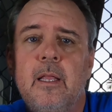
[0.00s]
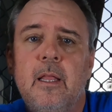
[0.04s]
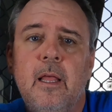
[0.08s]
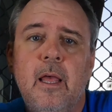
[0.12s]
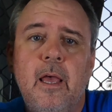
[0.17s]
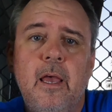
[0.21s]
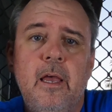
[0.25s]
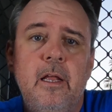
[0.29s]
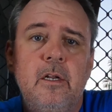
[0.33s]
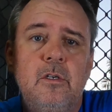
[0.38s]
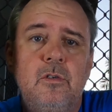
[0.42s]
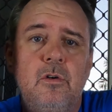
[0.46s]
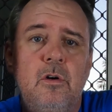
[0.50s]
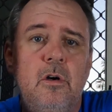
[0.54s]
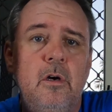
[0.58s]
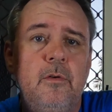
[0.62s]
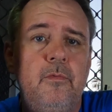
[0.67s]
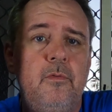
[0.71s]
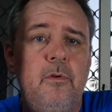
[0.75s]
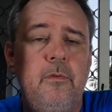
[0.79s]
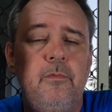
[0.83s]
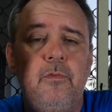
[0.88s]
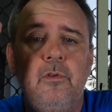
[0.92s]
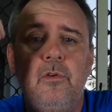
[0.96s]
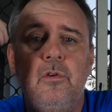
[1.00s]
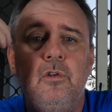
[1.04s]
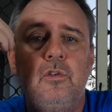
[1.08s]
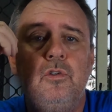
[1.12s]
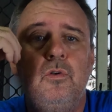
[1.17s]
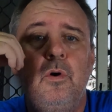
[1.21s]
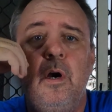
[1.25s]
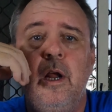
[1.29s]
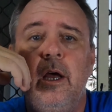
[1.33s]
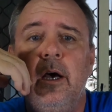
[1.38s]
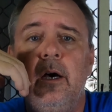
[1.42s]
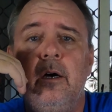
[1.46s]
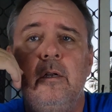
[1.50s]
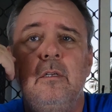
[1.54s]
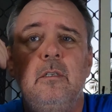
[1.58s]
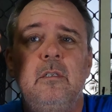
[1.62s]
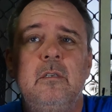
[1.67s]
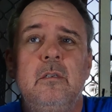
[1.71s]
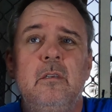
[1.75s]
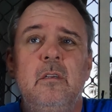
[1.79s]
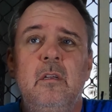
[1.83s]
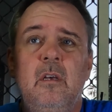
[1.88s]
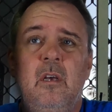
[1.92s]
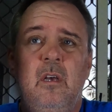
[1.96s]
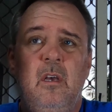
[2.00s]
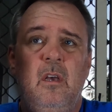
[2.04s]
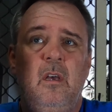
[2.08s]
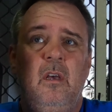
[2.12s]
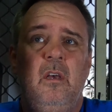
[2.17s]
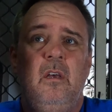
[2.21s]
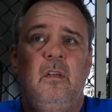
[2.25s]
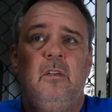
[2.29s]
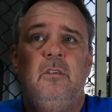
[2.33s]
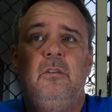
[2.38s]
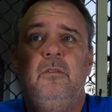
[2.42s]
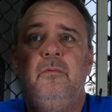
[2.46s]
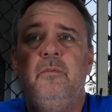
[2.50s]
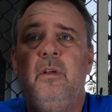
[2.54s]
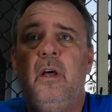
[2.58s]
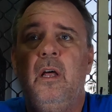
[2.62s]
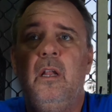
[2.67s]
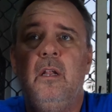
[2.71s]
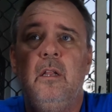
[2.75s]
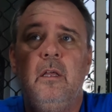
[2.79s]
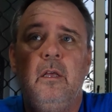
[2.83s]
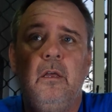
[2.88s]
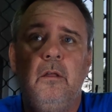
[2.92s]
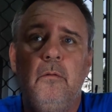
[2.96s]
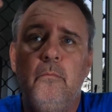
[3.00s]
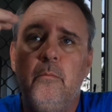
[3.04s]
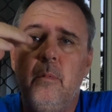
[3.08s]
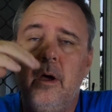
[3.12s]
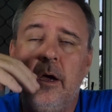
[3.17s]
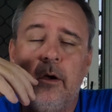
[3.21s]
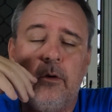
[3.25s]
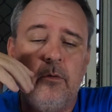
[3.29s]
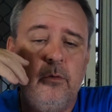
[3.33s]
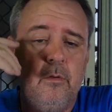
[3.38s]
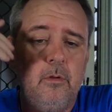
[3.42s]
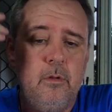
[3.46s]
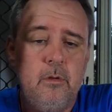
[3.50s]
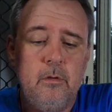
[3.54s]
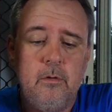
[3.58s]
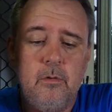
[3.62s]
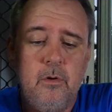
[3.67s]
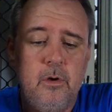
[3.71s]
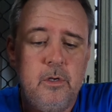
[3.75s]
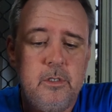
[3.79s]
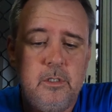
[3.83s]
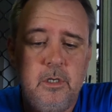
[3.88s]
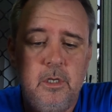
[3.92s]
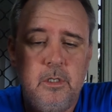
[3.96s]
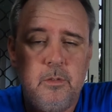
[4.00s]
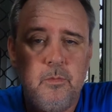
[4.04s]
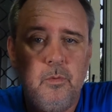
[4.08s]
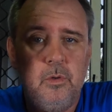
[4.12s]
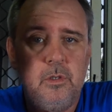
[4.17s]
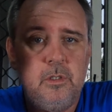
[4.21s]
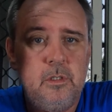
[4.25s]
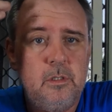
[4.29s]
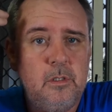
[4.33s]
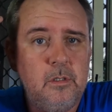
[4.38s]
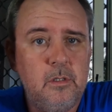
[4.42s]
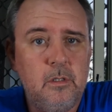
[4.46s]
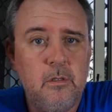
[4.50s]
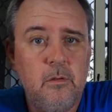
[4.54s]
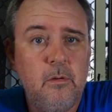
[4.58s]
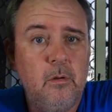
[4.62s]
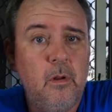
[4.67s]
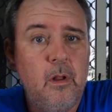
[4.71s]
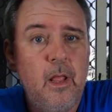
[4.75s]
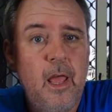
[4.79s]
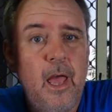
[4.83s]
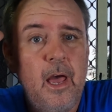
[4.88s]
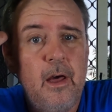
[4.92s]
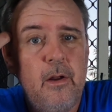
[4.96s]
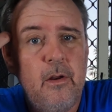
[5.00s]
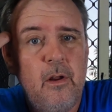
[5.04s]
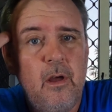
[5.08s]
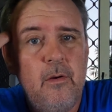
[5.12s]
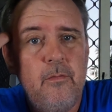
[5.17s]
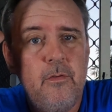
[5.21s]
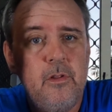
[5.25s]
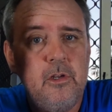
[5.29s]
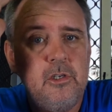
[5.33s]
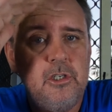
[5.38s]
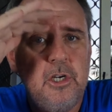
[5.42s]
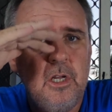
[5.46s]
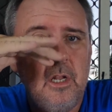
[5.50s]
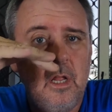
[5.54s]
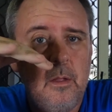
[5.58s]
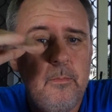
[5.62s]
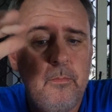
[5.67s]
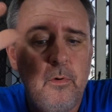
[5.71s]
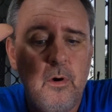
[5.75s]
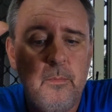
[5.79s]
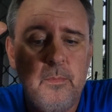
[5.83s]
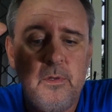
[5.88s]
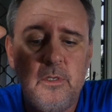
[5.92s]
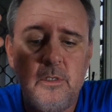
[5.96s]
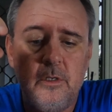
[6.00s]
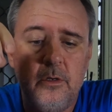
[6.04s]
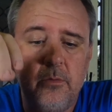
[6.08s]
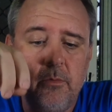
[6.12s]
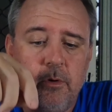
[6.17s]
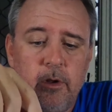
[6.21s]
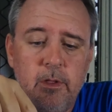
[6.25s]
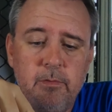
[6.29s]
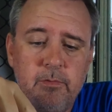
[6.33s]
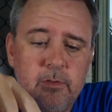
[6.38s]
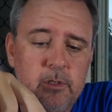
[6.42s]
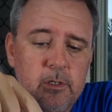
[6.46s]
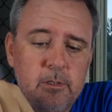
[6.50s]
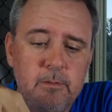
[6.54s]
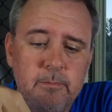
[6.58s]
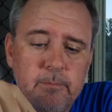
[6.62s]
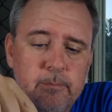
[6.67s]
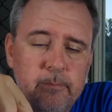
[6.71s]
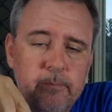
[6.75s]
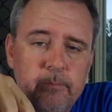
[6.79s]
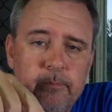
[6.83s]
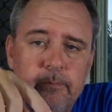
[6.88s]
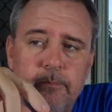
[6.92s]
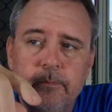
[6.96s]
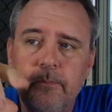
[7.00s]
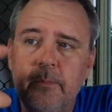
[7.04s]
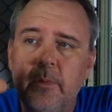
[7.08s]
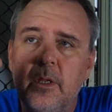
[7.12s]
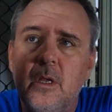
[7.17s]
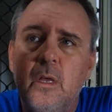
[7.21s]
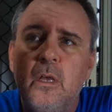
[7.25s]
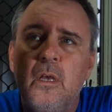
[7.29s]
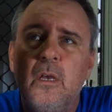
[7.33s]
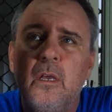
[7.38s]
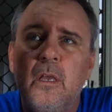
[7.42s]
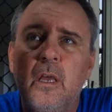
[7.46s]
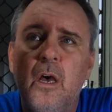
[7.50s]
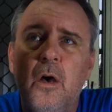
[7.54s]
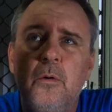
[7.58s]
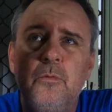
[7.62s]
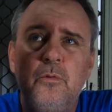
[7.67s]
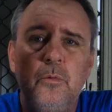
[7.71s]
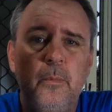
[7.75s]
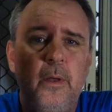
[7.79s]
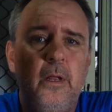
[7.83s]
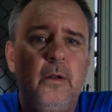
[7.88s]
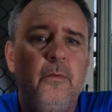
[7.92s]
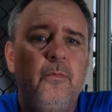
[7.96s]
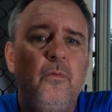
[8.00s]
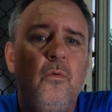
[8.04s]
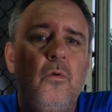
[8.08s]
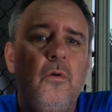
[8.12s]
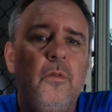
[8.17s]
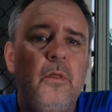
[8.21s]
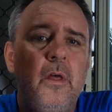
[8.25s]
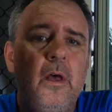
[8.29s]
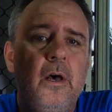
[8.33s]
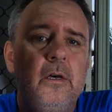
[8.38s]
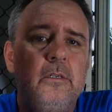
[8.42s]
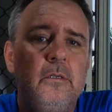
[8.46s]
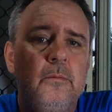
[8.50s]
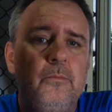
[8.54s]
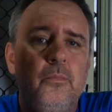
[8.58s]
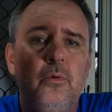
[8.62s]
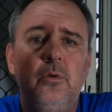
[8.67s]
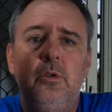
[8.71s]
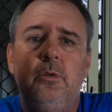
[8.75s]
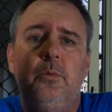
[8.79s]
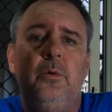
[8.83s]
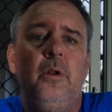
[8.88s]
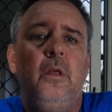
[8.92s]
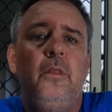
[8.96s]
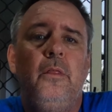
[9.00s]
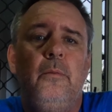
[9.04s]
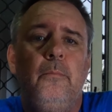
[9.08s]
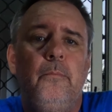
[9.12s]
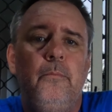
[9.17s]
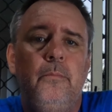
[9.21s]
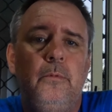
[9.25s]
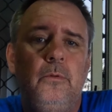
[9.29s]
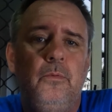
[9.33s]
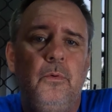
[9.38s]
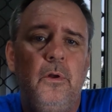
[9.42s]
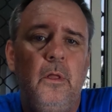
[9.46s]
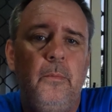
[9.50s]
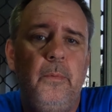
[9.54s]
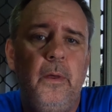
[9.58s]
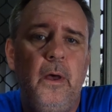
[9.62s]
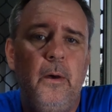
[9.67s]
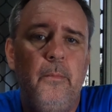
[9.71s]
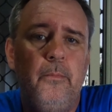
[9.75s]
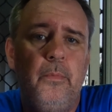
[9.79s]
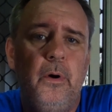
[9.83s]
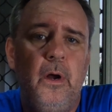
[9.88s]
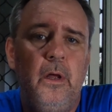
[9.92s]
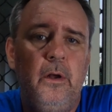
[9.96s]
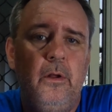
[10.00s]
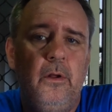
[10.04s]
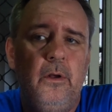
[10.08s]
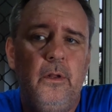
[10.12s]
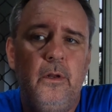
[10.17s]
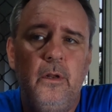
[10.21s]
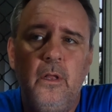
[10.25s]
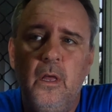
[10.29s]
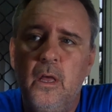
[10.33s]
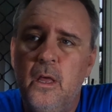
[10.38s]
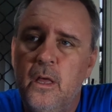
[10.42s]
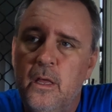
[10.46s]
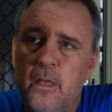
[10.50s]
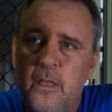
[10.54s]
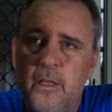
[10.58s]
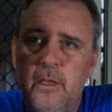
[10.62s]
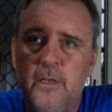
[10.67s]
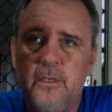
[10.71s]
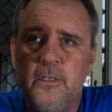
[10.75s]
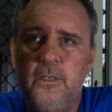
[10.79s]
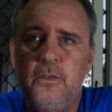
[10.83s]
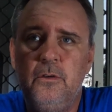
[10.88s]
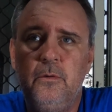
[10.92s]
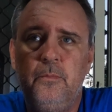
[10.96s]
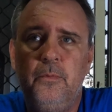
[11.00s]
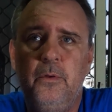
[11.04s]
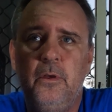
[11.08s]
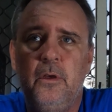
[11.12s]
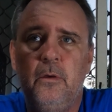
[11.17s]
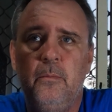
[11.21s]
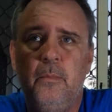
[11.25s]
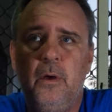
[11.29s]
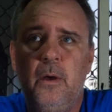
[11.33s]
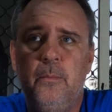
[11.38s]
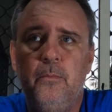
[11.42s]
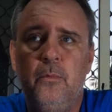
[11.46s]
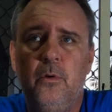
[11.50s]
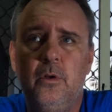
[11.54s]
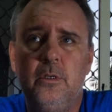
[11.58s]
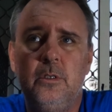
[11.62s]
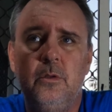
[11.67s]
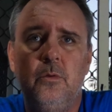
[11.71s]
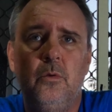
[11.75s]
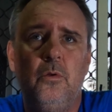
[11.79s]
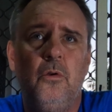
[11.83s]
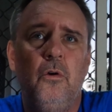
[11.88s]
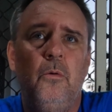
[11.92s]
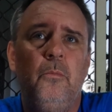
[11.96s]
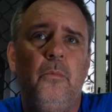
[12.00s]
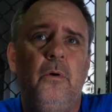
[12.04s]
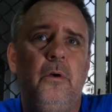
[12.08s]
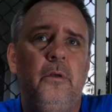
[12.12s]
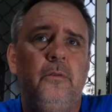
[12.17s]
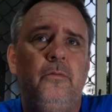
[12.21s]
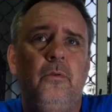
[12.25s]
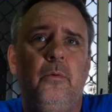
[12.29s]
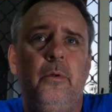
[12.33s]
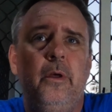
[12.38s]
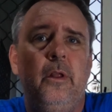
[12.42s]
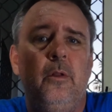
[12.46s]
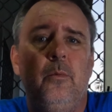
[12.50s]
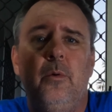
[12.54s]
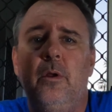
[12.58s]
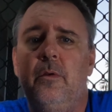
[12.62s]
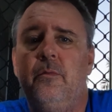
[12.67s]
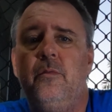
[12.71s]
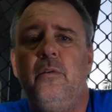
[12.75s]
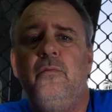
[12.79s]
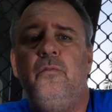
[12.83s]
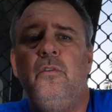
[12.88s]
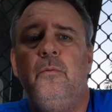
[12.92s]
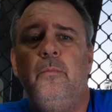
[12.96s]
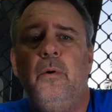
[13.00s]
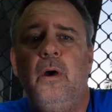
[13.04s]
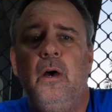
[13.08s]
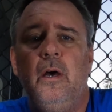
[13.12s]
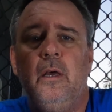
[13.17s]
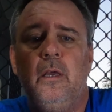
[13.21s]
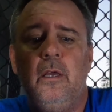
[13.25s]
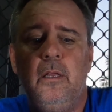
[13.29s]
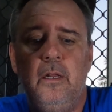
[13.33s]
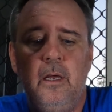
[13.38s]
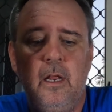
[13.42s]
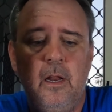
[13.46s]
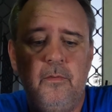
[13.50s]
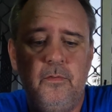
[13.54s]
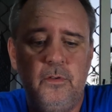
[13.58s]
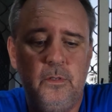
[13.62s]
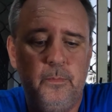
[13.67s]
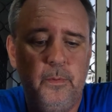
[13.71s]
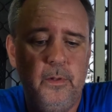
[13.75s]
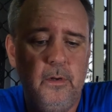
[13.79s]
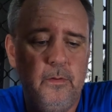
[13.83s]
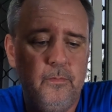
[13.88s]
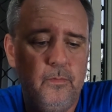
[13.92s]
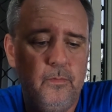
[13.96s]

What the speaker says: and try for a few trouts and trevally and mackerel and Christ knows what's out over the shallow bombies and the reefs. Go up to about a 4000, put 20 pound braid on it. You can still pick them up, nice little combos for around the 150 mark. You don't have to spend a